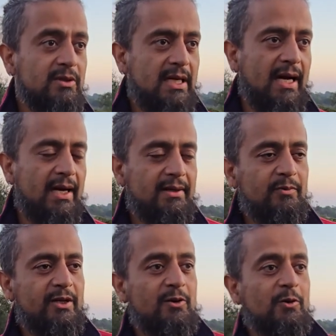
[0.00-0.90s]

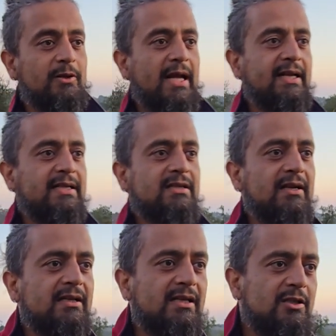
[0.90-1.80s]
Bhutan, we know that he's
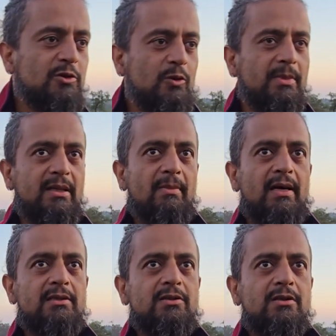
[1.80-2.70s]
connected to so many
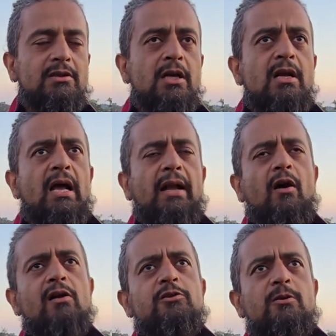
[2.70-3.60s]
masters. And
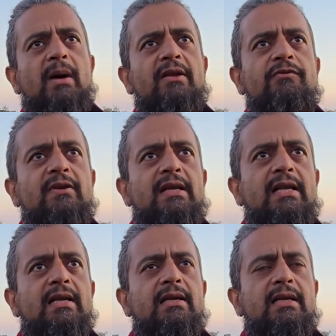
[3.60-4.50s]
also my
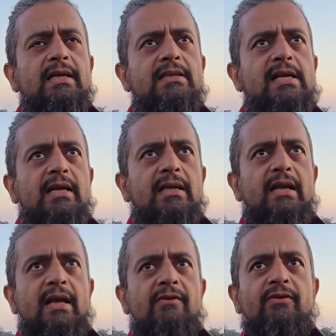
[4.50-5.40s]
feeling is like
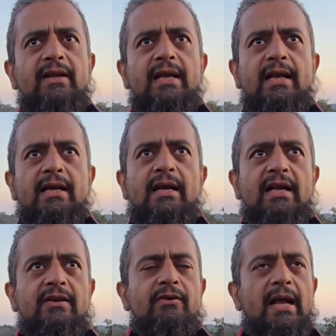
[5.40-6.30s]
in every era,
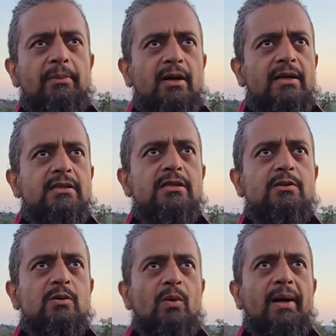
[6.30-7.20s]
even I'm connected
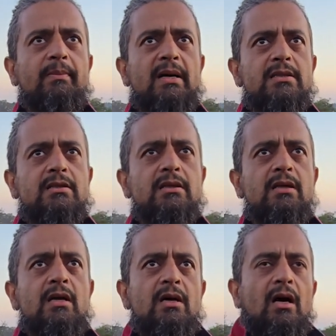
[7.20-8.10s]
to one master,
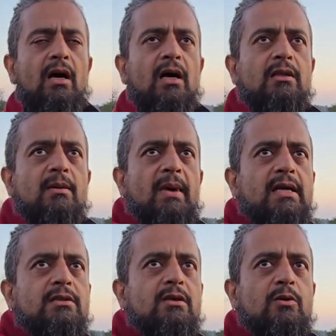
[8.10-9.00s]
other
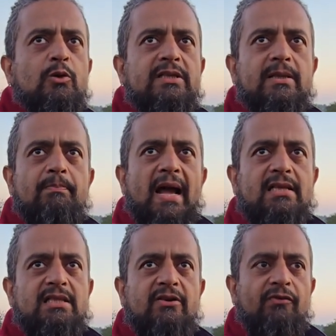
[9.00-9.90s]
master who is in
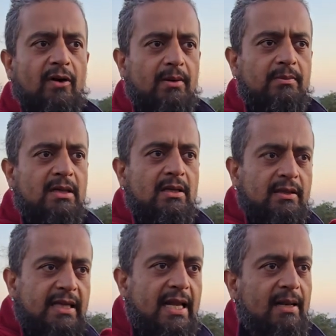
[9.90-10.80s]
passive form,
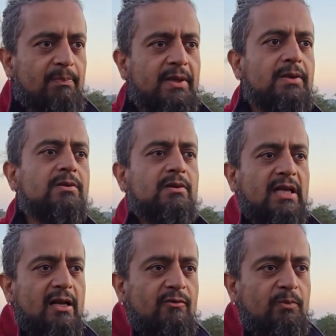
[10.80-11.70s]
they help you.
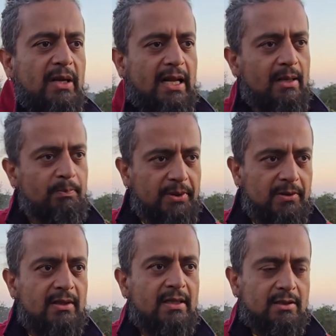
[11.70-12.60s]
They'll help
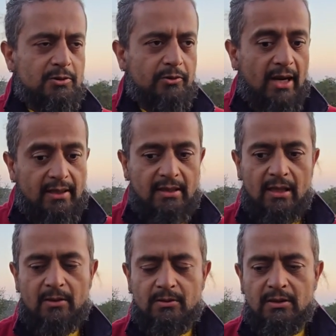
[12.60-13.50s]
you. So right
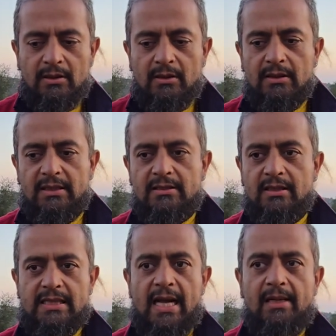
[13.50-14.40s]
now is
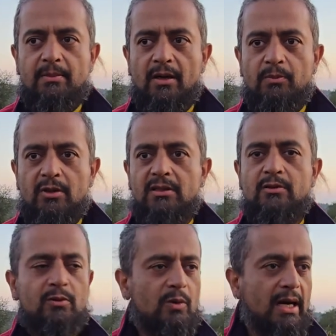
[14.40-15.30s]
the time of
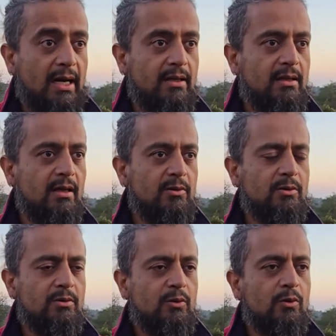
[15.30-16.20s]
Bodhisattva Anand
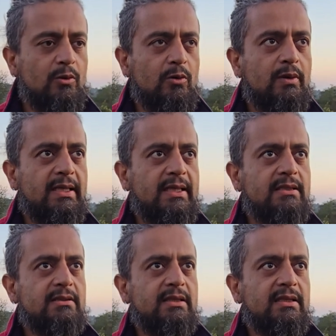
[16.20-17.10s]
Arun, who
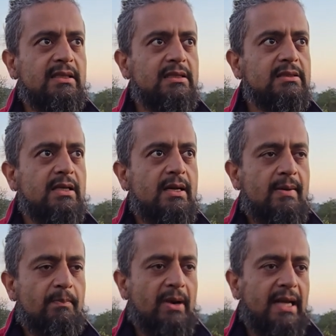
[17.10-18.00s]
is in his
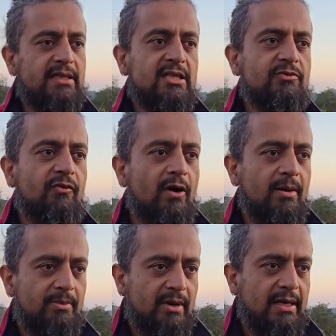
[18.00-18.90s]
brightest
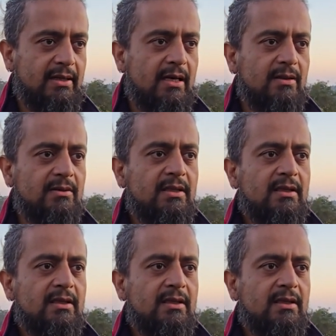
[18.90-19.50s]
form right now.